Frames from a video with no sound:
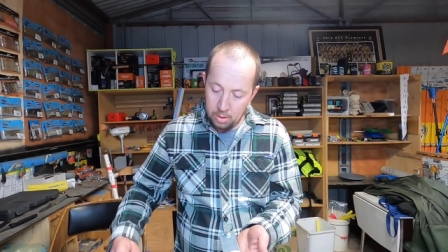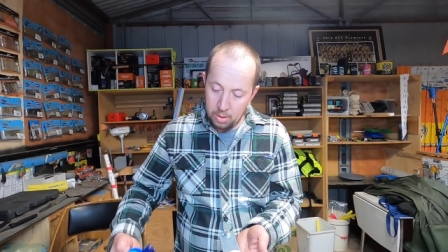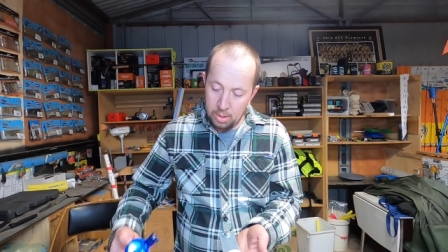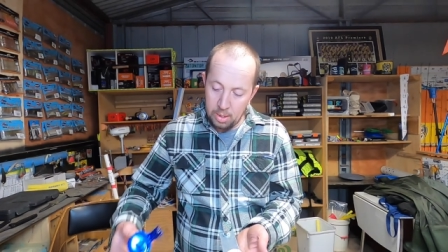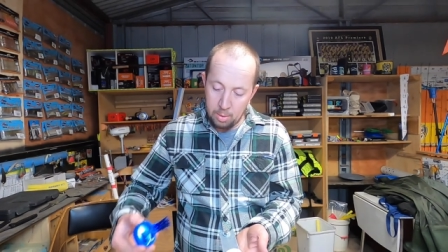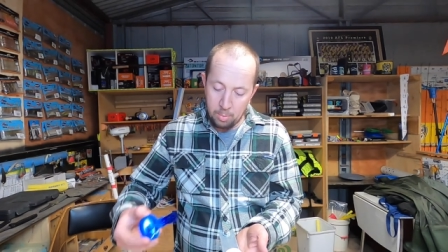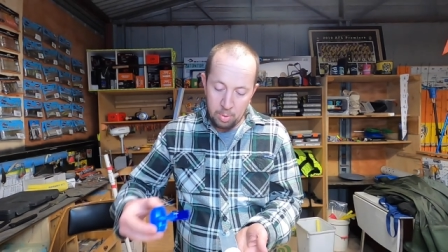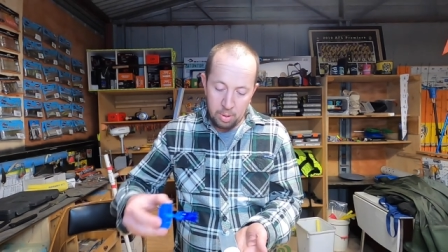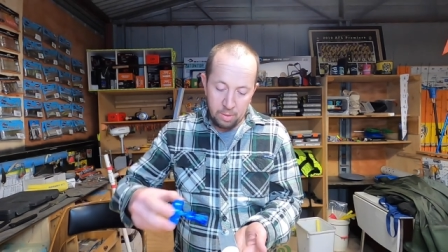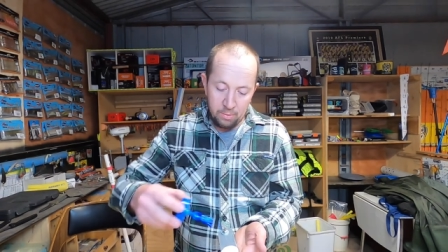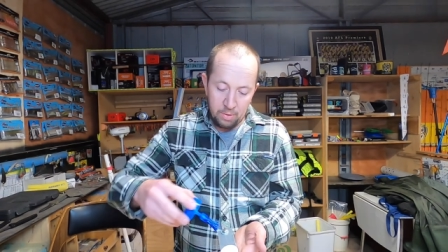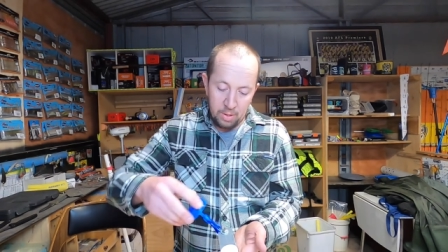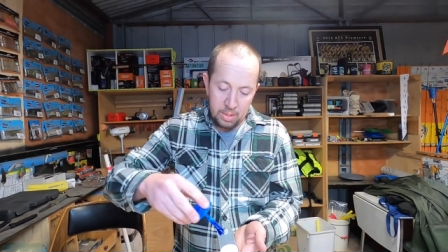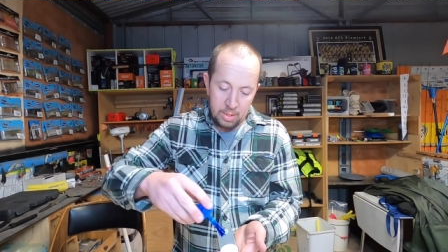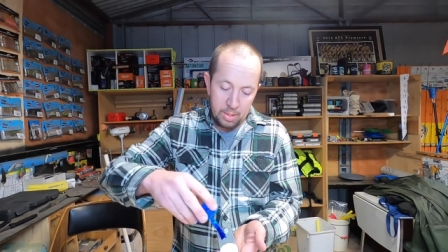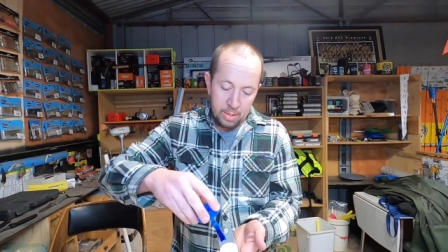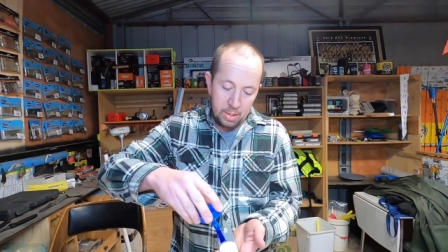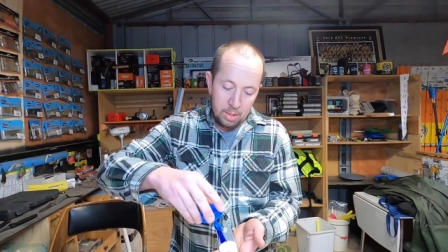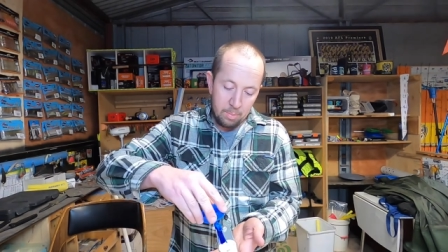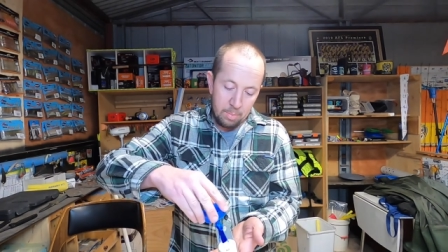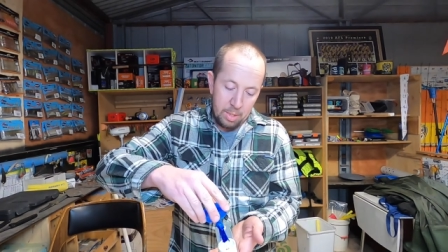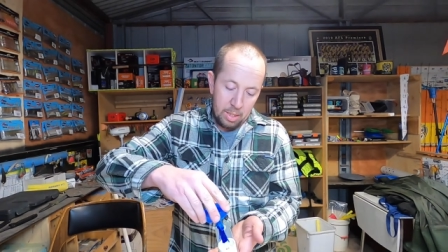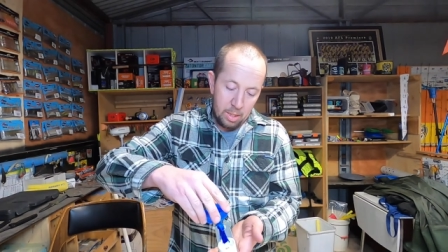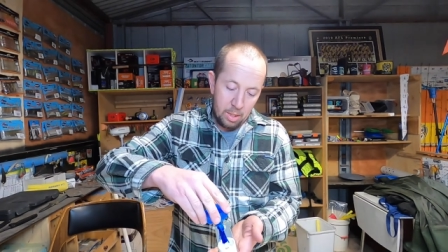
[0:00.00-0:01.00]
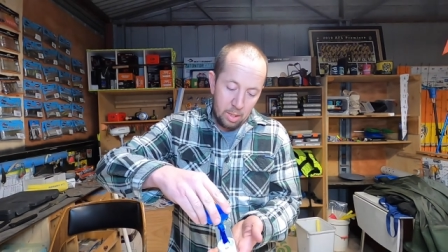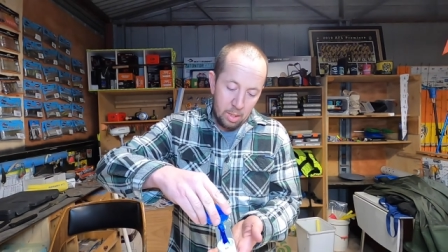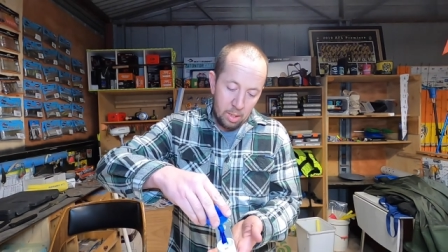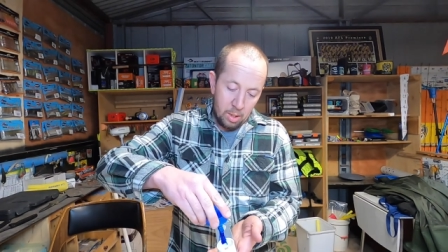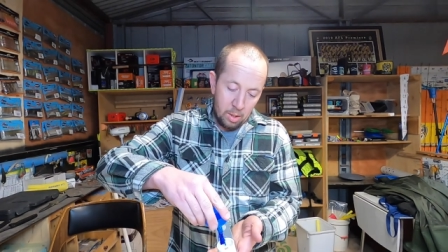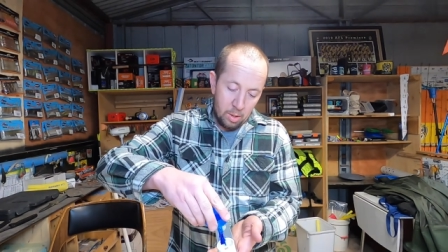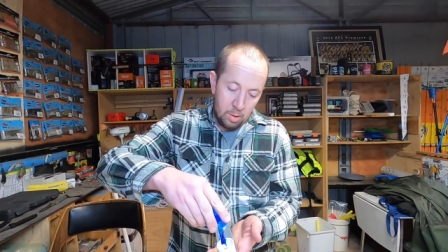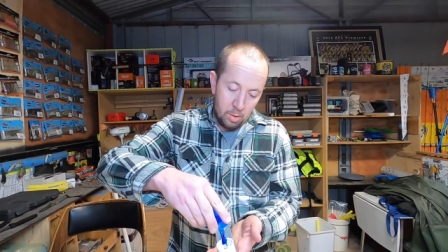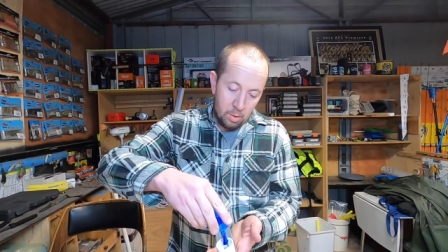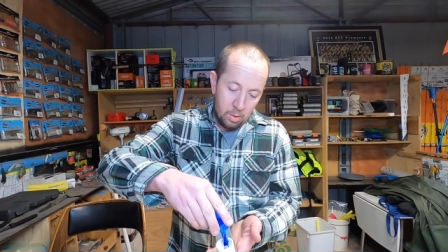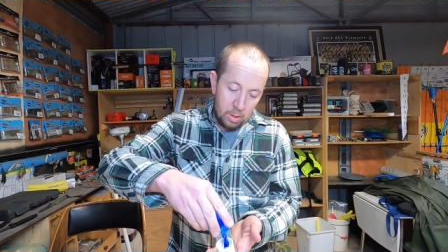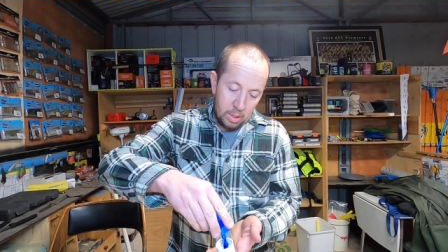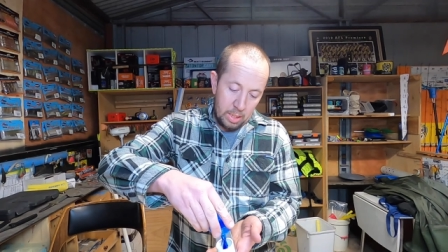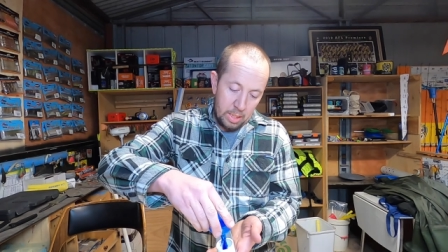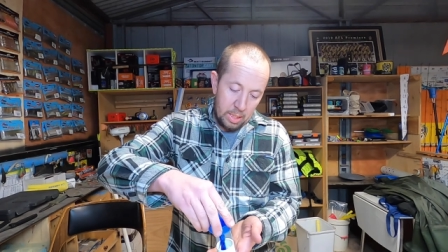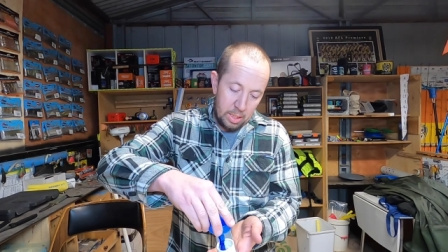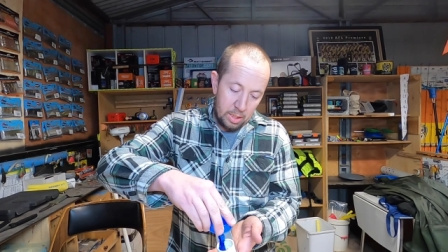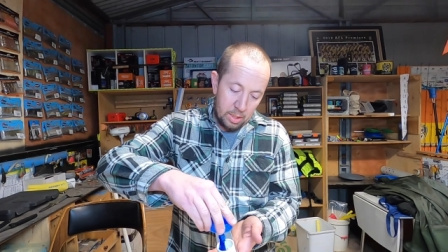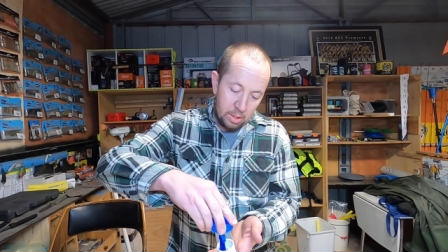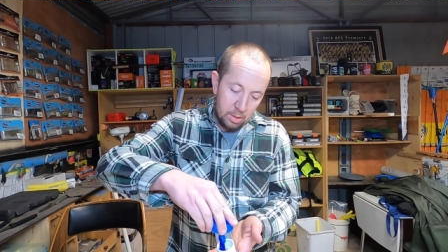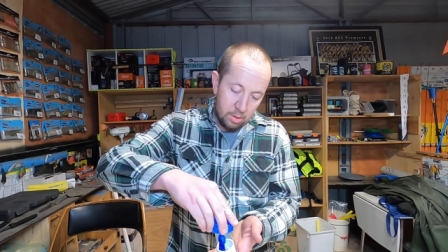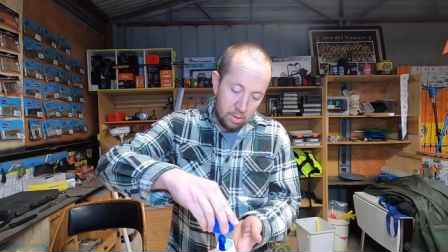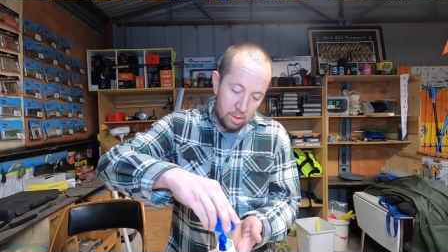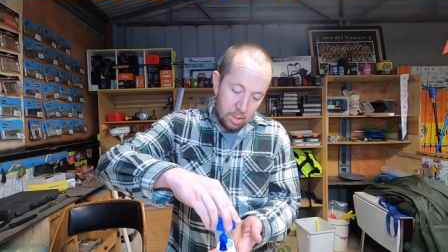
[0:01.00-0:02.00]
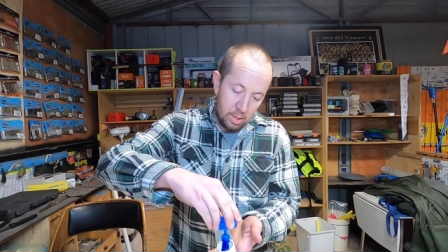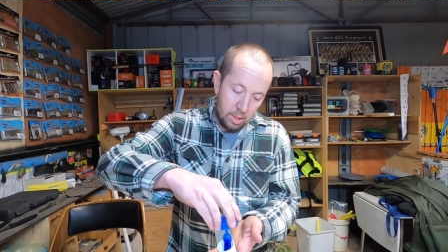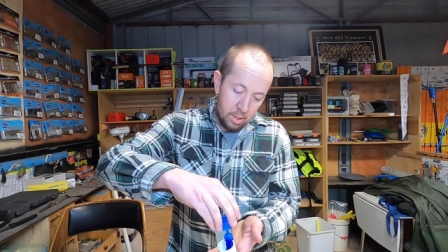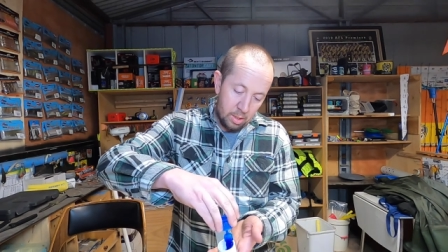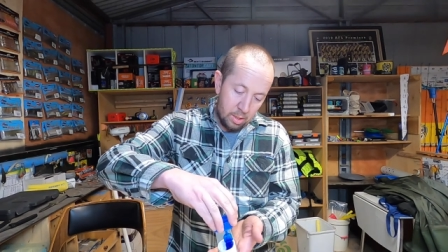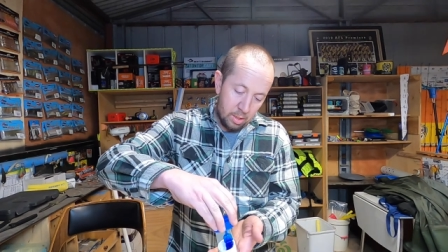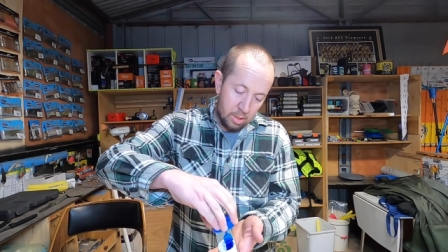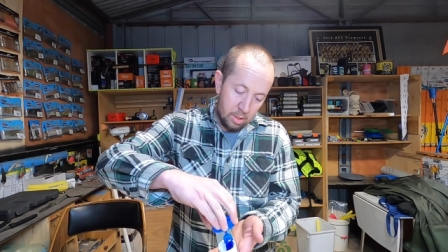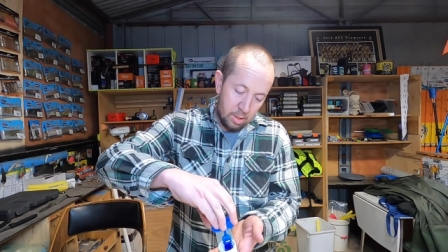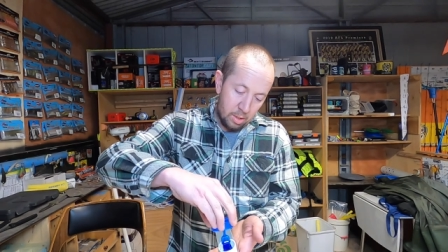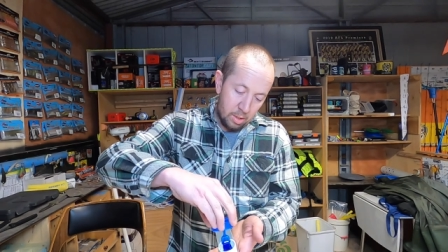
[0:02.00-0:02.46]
get your PVC cement on the inside,